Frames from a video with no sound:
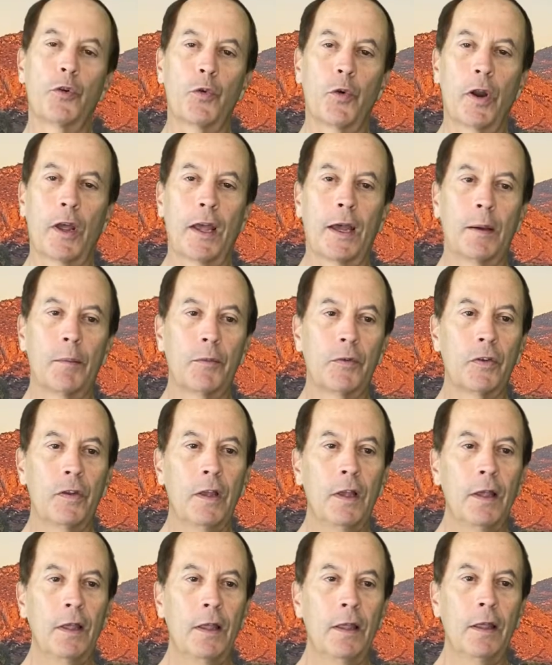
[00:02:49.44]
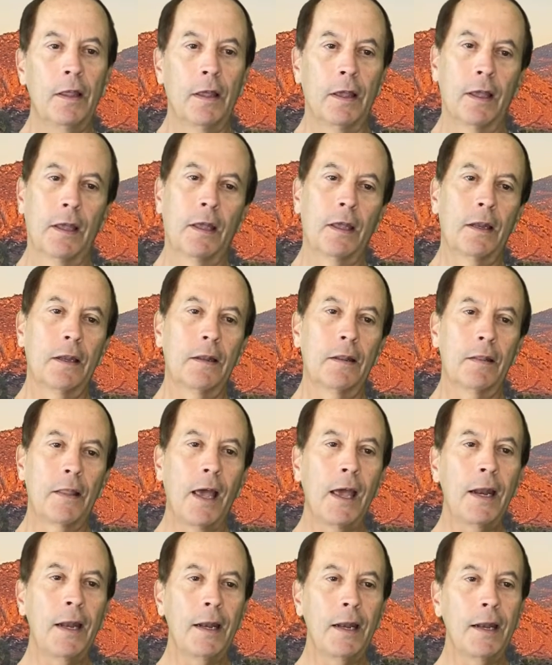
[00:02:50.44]
grams. And
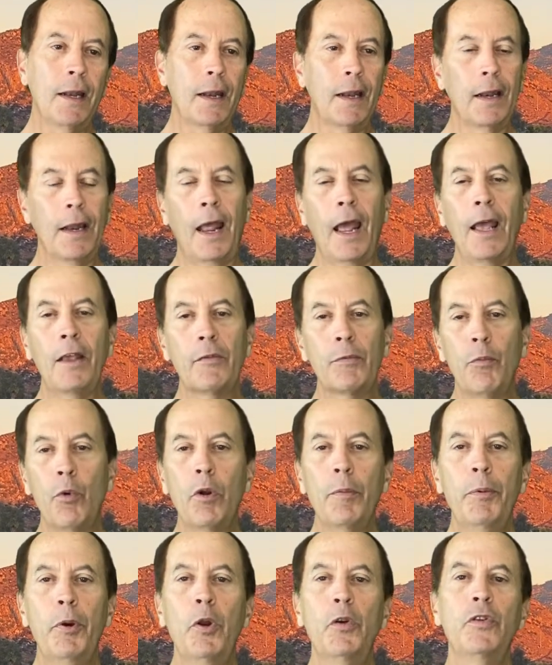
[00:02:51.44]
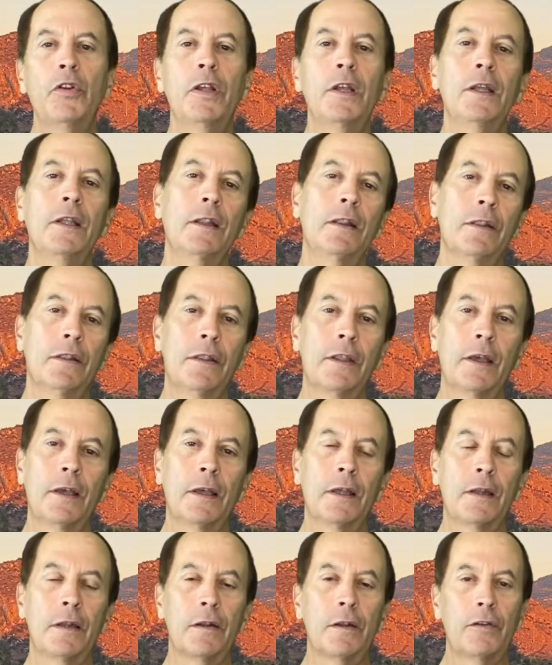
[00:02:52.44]
that has more protein
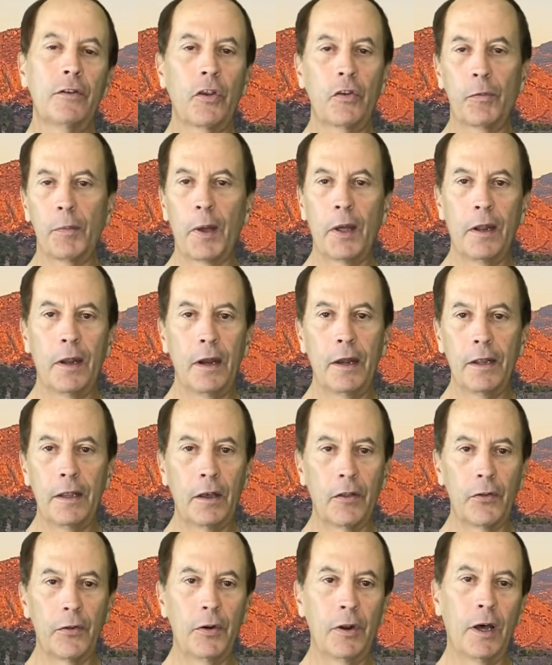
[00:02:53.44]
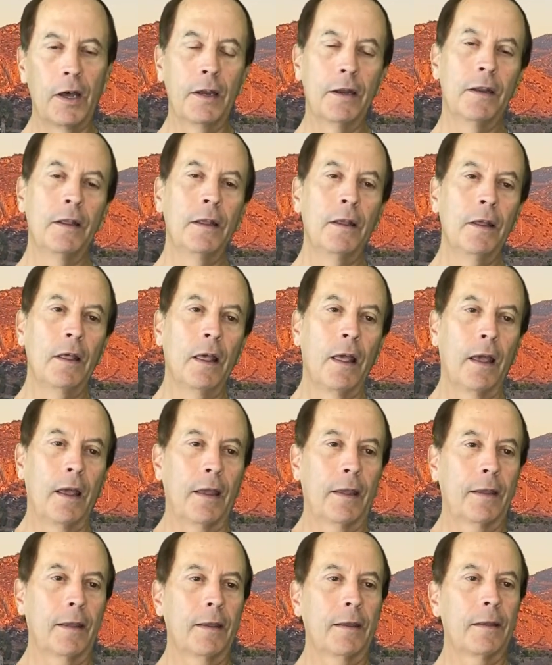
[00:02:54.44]
than just about any other nut.
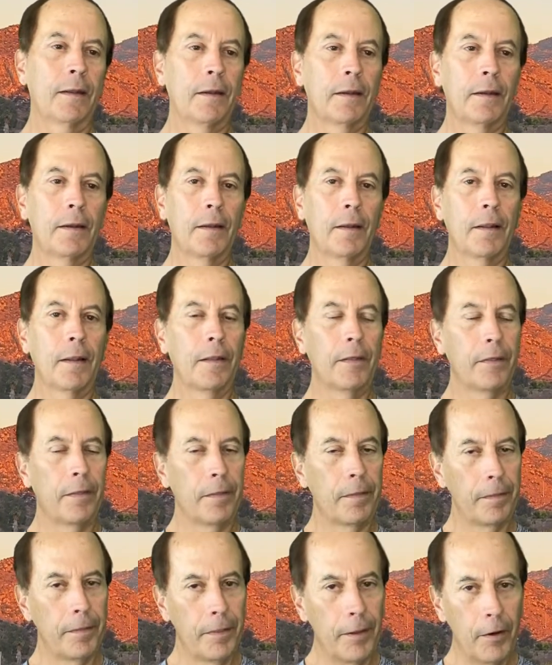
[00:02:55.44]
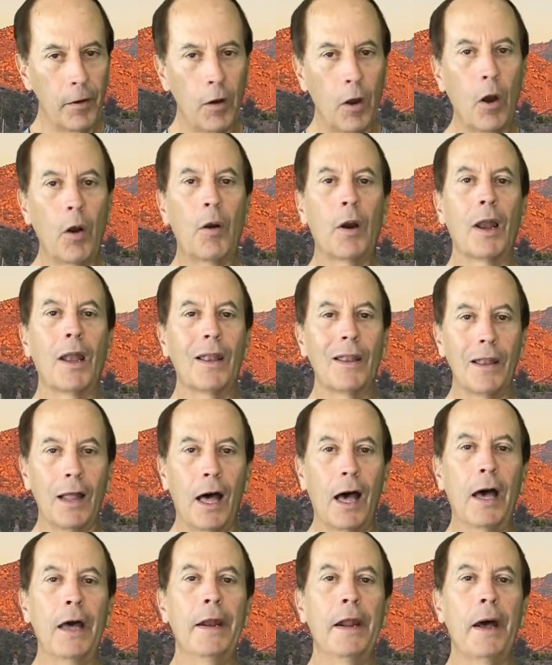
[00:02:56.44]
And there are a lot